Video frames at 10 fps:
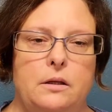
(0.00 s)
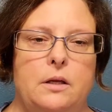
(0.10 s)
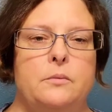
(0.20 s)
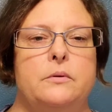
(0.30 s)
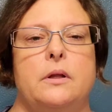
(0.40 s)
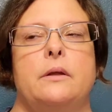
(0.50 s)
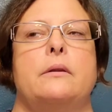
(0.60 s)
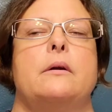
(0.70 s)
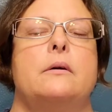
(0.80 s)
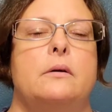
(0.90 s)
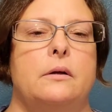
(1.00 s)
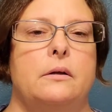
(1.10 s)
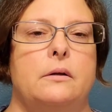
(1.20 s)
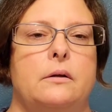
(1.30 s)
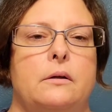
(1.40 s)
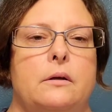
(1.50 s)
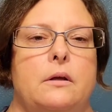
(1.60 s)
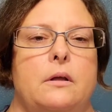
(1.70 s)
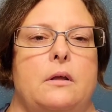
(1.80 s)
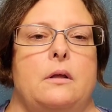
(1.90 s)
was laying there, and
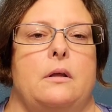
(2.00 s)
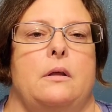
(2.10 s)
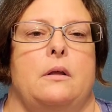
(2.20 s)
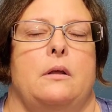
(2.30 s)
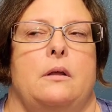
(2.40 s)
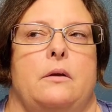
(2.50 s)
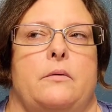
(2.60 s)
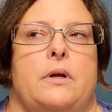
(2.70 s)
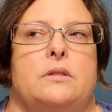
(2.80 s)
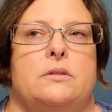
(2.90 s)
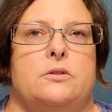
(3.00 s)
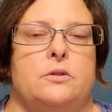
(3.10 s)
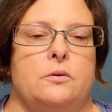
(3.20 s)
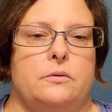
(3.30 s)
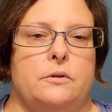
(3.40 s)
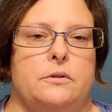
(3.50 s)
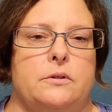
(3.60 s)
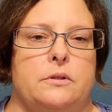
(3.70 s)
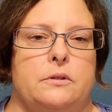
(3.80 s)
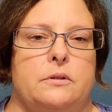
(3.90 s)
he raised his
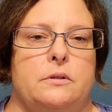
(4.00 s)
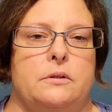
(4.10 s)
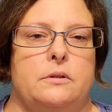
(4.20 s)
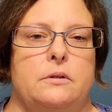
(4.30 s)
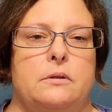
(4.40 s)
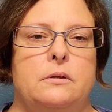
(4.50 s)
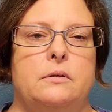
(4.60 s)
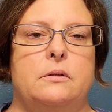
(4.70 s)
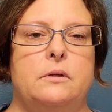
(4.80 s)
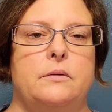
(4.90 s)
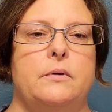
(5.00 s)
shoulders, he